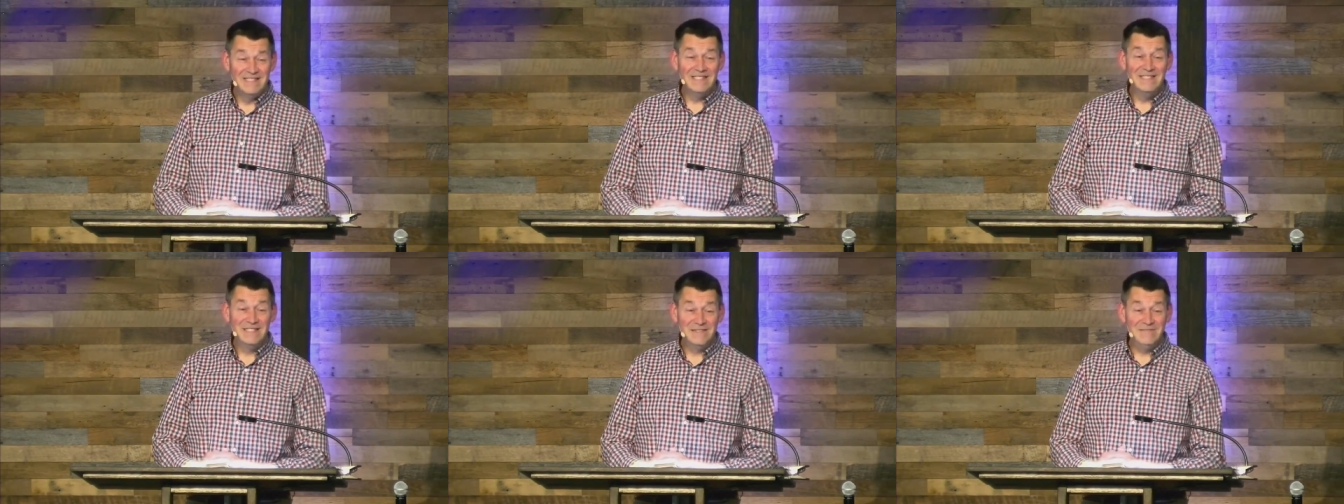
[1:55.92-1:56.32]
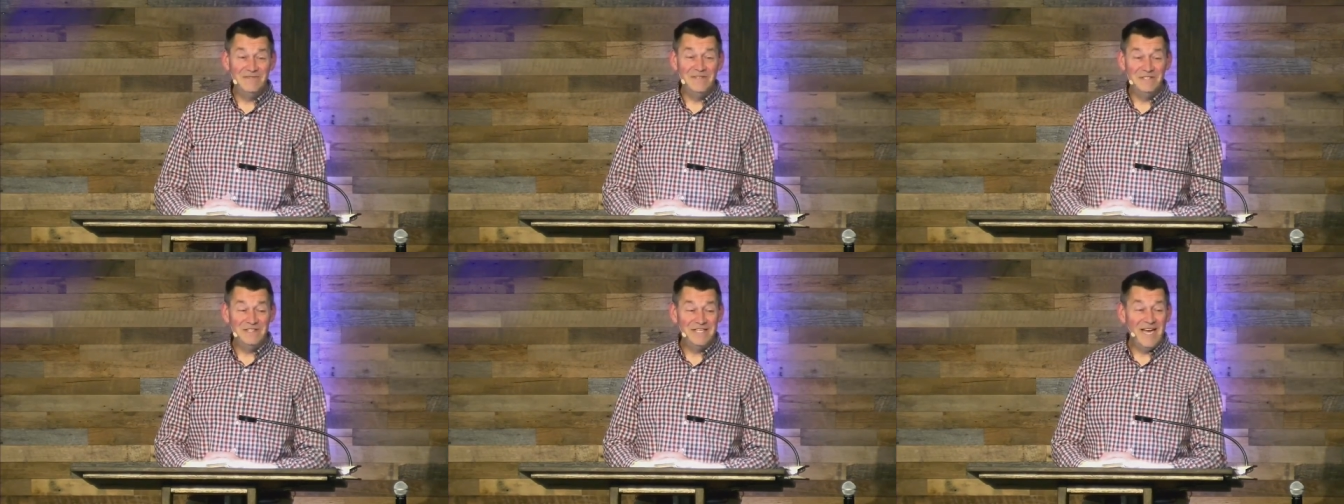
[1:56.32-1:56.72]
the
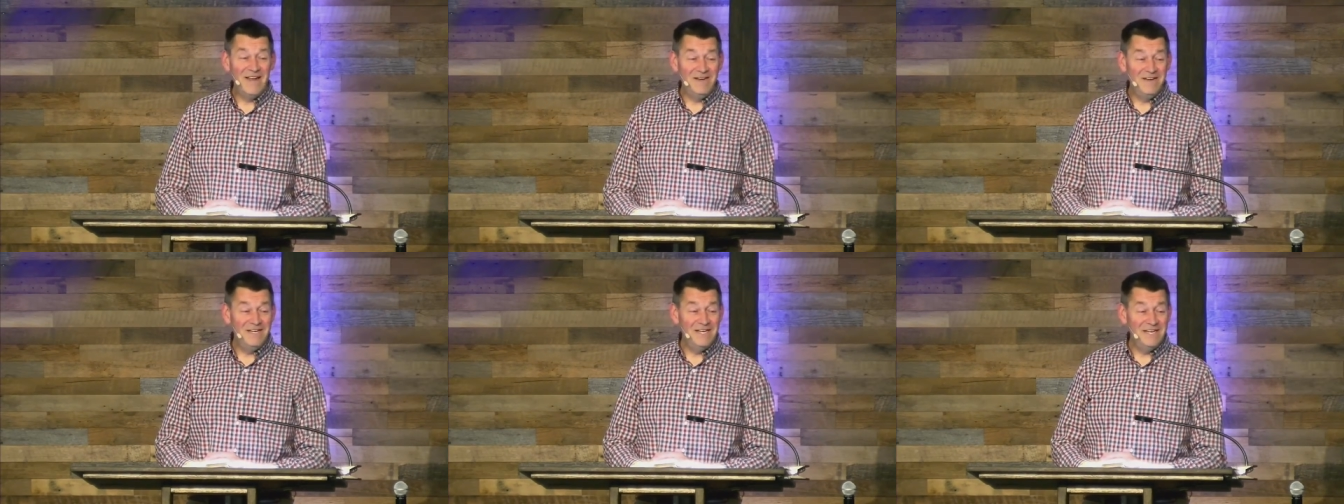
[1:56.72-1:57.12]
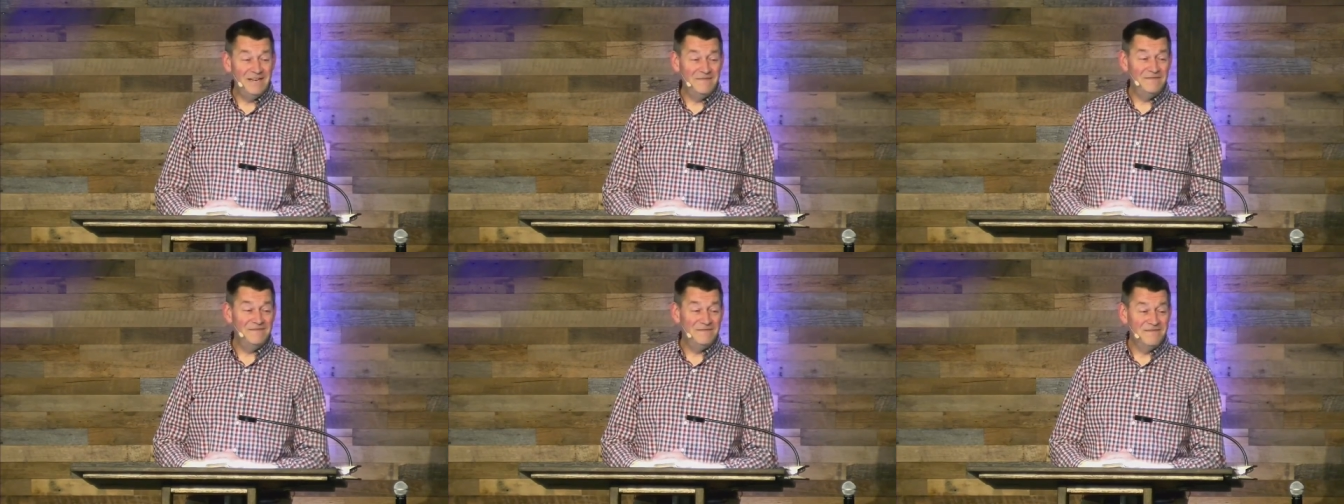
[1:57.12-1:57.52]
first Saturday
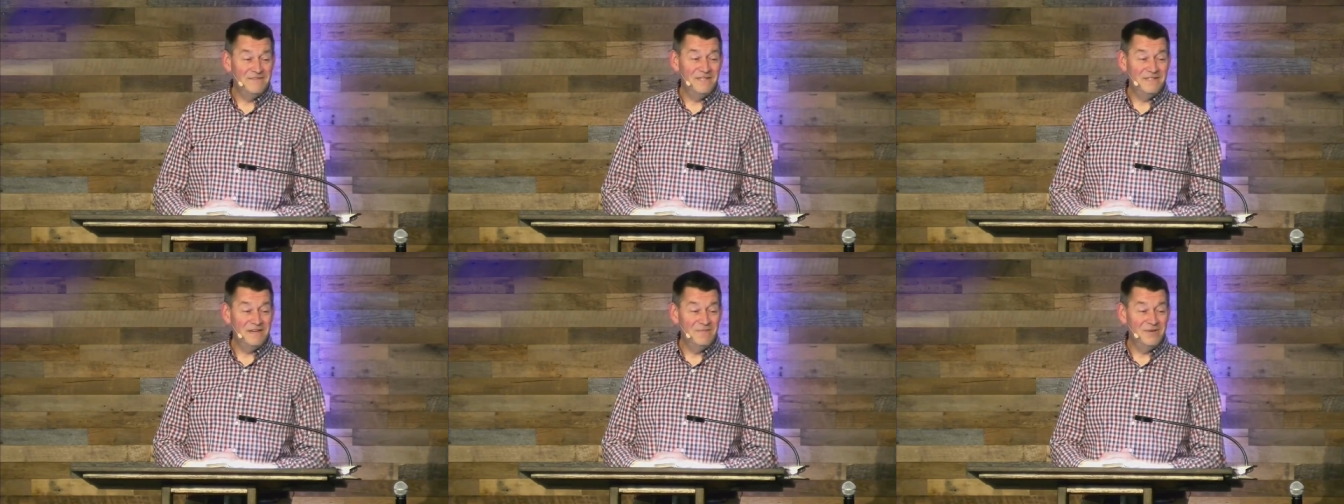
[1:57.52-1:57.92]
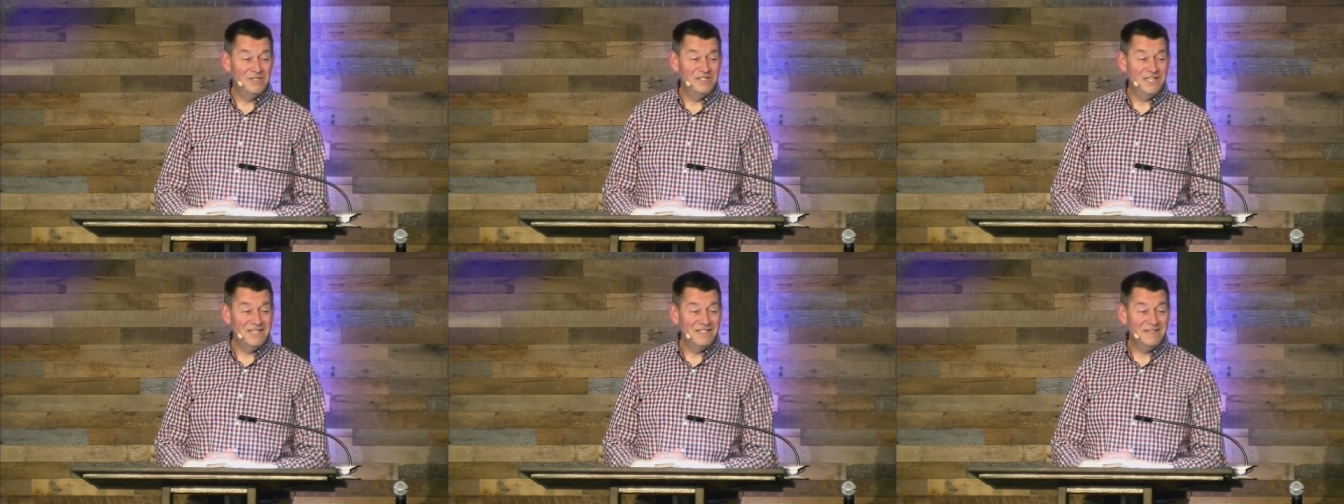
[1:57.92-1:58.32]
of the summer
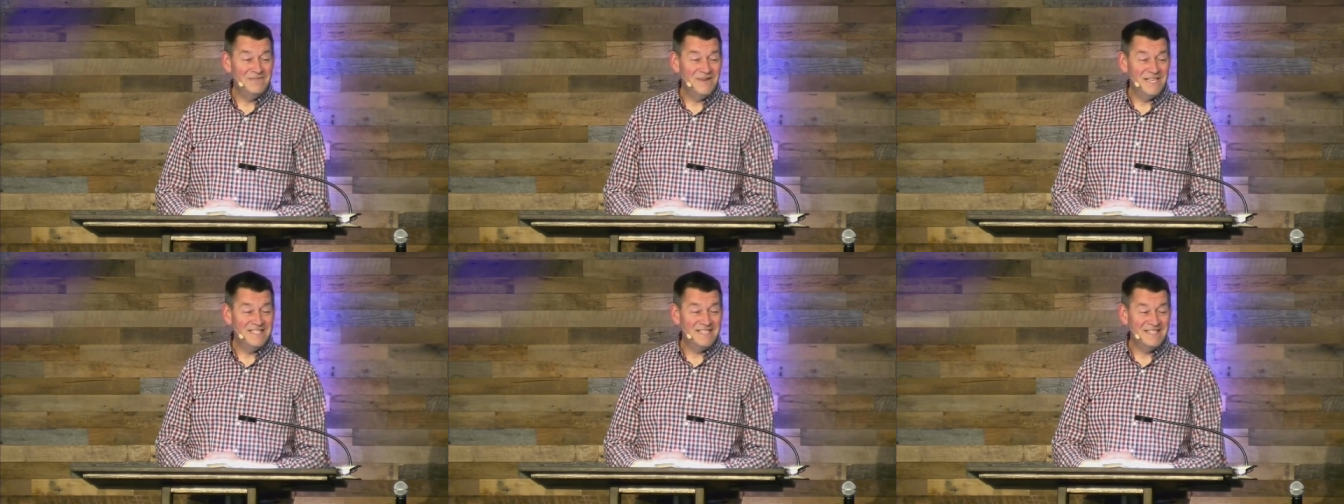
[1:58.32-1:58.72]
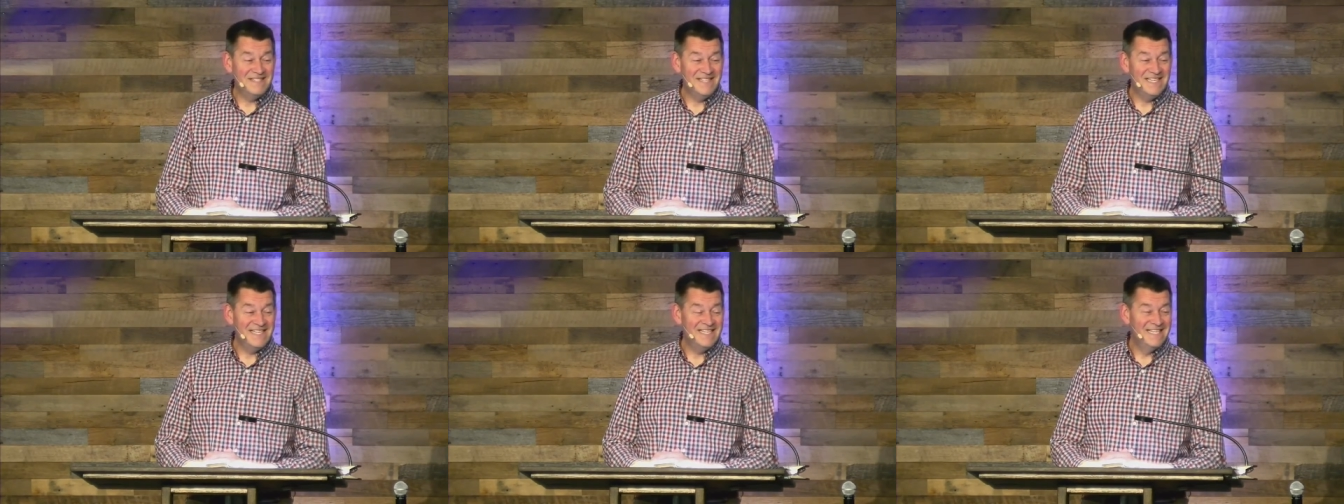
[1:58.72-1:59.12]
season,
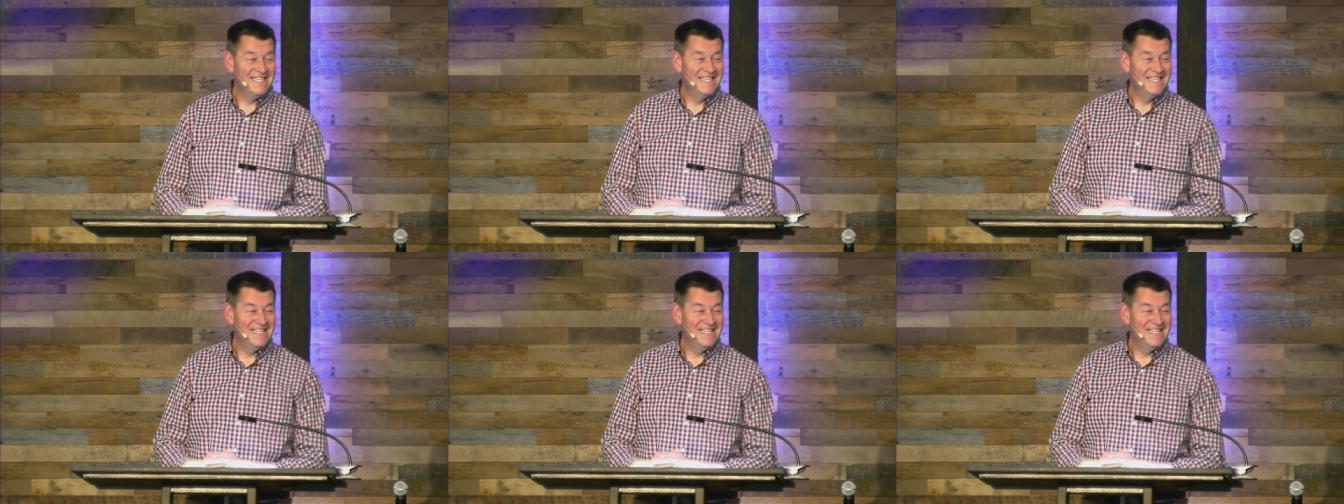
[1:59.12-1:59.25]
basically.